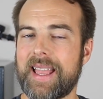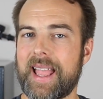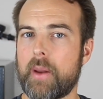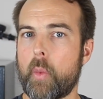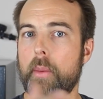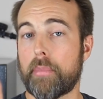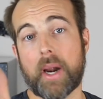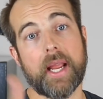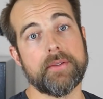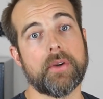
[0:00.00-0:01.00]
And what
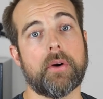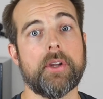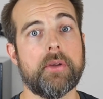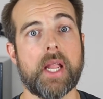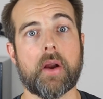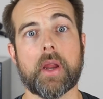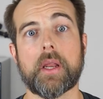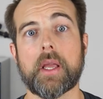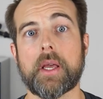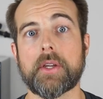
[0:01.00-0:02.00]
brands are you carrying
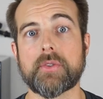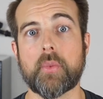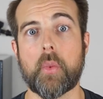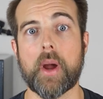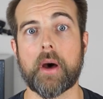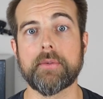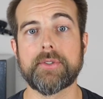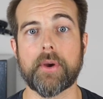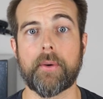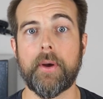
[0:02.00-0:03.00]
as well?
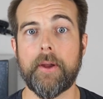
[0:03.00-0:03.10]
So